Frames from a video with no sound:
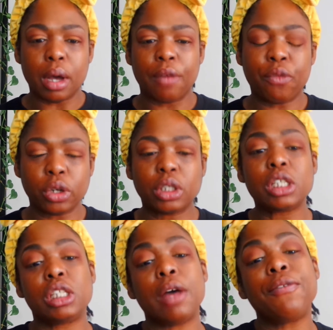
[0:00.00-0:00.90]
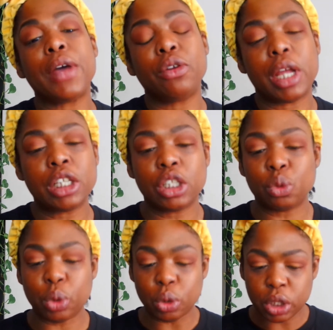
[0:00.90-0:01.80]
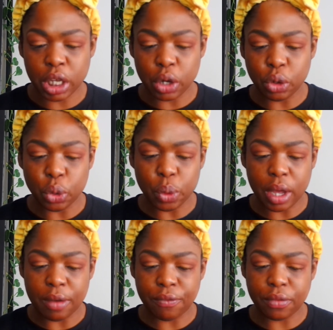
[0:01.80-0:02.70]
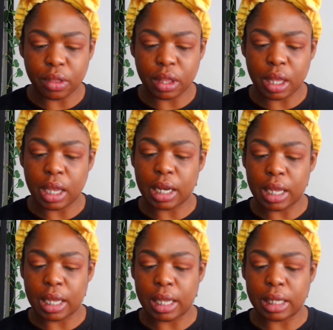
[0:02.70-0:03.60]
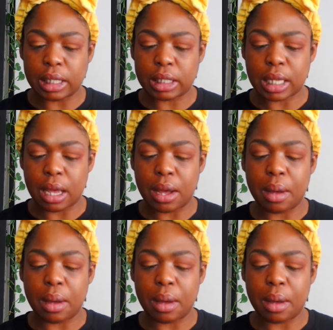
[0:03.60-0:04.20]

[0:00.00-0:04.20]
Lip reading: unfortunately, some foundations will tell you if it is